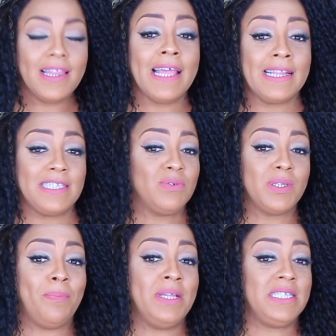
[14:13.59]
Like this
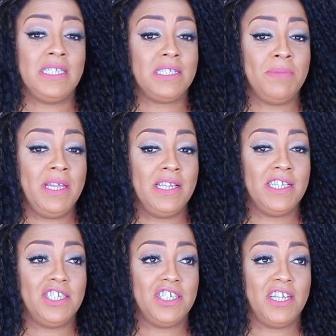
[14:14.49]
was a business meeting
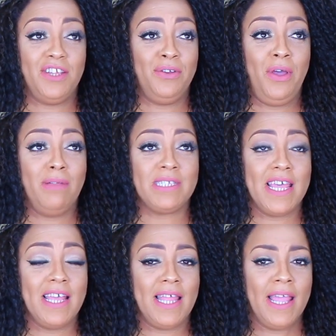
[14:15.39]
and shit. You know what I'm
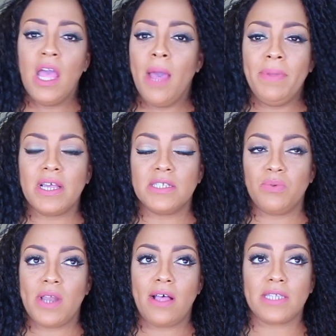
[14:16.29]
saying? Like, because
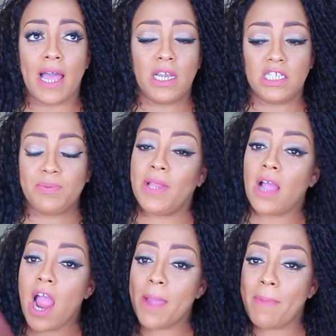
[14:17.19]
what else? I could just be
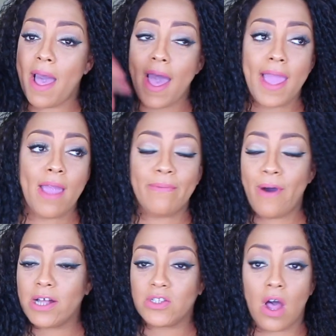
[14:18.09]
like, all right, bye, and
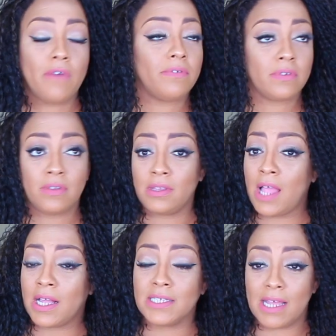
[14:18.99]
walked off
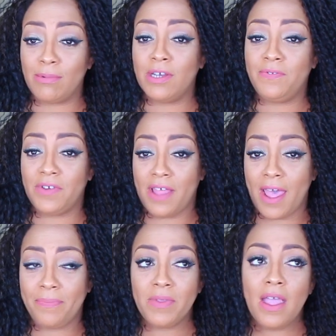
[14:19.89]
because I'm good for
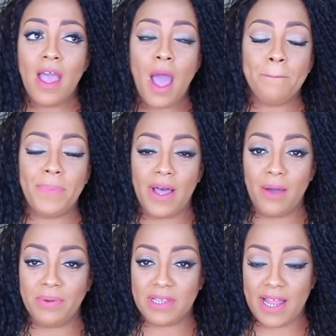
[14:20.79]
that.
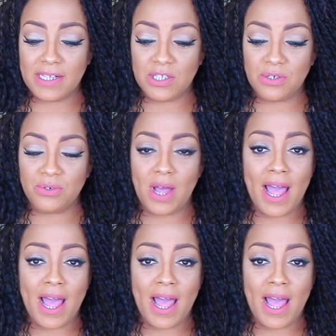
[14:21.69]
But what did I do?